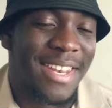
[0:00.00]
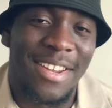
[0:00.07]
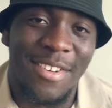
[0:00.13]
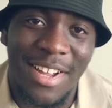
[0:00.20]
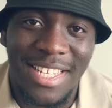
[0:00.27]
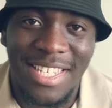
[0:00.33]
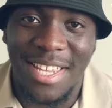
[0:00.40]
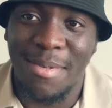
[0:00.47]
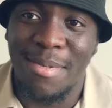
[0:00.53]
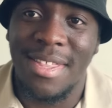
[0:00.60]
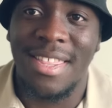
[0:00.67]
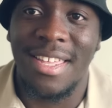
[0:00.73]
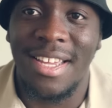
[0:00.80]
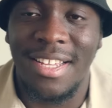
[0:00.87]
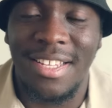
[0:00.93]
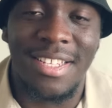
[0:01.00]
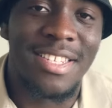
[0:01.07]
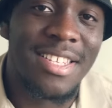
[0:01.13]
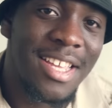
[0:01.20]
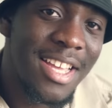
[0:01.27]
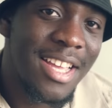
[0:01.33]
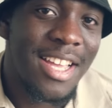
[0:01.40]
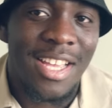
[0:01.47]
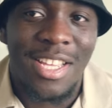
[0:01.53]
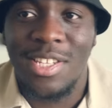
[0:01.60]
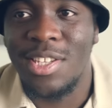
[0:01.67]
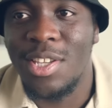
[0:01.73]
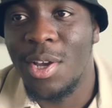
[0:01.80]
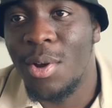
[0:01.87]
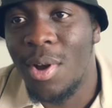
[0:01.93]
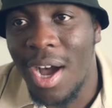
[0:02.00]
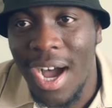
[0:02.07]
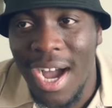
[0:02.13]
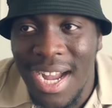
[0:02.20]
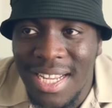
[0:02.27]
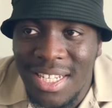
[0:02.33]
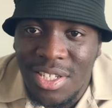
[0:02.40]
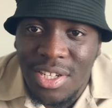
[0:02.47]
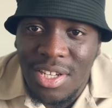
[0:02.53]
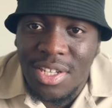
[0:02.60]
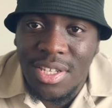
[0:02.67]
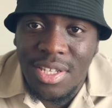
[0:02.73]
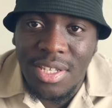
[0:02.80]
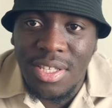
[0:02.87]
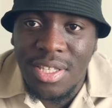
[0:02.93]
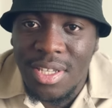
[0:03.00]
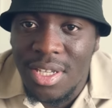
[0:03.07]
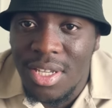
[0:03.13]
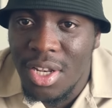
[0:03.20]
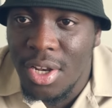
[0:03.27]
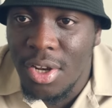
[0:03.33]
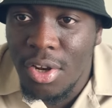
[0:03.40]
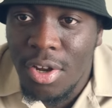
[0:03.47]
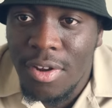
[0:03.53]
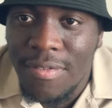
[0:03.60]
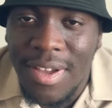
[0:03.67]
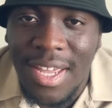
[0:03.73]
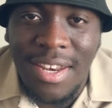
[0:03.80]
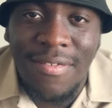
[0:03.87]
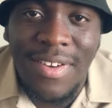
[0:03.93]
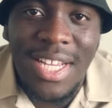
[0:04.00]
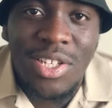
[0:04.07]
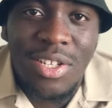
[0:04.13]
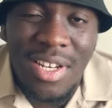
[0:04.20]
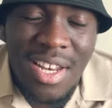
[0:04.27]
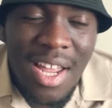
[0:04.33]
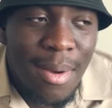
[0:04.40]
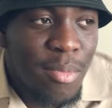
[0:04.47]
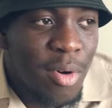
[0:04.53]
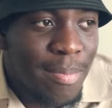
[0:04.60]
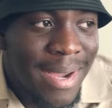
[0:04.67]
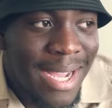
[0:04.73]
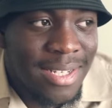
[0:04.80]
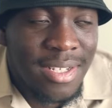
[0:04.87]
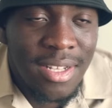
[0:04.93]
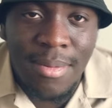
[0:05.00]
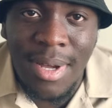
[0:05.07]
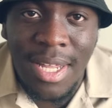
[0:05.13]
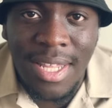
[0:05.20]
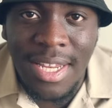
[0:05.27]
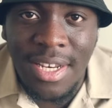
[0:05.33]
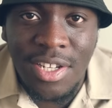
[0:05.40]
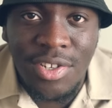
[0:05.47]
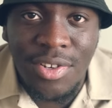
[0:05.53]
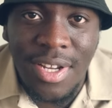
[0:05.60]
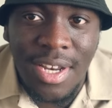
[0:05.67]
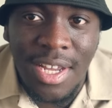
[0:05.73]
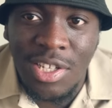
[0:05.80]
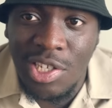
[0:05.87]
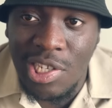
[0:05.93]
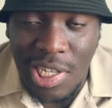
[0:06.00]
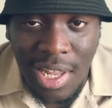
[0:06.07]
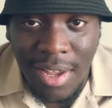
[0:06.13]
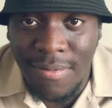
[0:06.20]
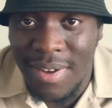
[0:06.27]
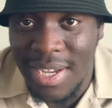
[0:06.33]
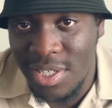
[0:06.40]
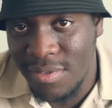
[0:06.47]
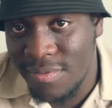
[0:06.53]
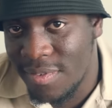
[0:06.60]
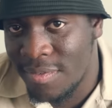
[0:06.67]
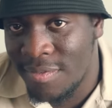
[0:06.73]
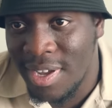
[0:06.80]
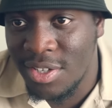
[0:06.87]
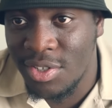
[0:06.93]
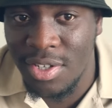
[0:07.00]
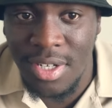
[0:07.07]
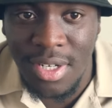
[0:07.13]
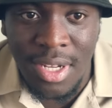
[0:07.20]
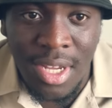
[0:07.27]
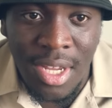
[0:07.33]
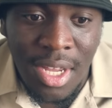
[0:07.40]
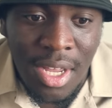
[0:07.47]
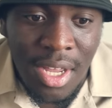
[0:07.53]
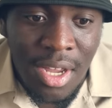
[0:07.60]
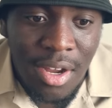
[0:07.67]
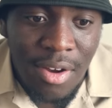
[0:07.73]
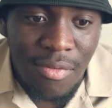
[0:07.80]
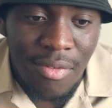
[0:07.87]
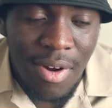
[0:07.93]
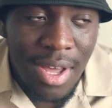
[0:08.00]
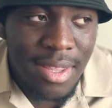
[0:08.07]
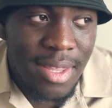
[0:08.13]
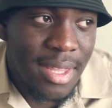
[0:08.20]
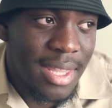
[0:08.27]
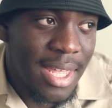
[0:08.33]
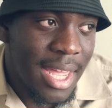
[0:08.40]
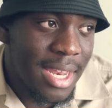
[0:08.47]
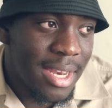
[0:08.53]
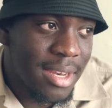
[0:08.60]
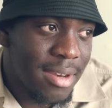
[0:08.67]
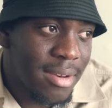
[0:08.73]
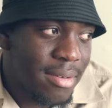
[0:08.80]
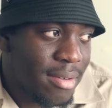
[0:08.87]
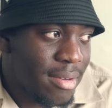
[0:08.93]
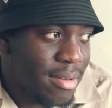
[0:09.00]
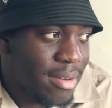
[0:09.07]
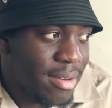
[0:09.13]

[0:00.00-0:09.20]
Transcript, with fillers: in the grand scheme of things. So I just look for innovation. I'm more passionate about the industry and I just love fashion for fashion rather than